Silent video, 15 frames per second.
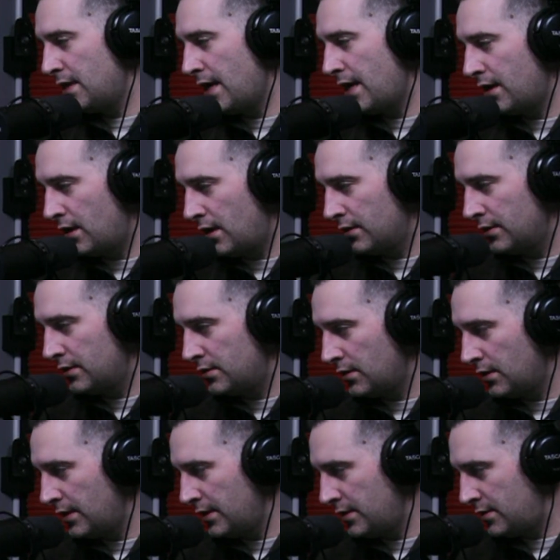that on
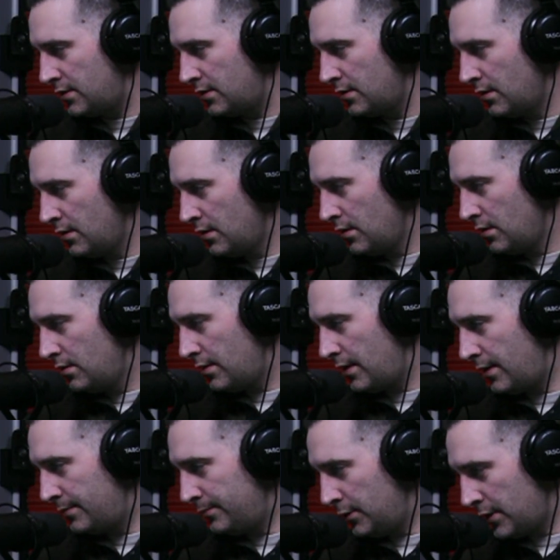this list
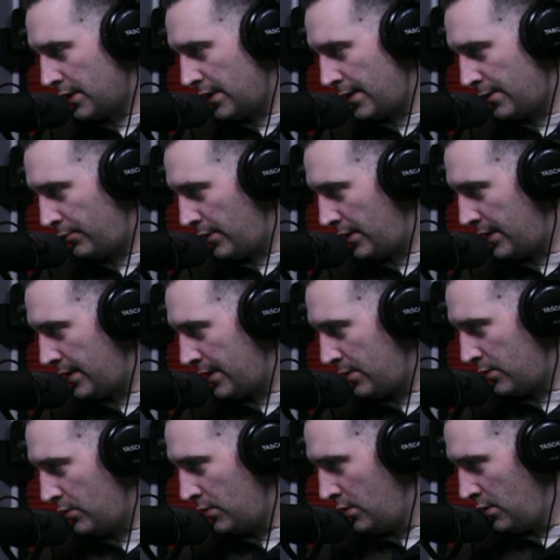that I'm looking at right
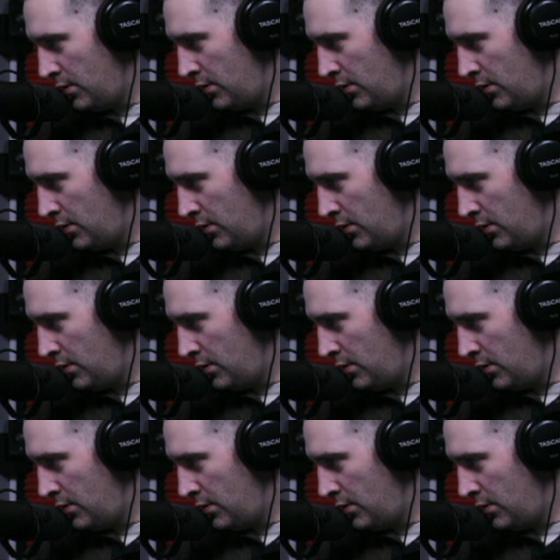now,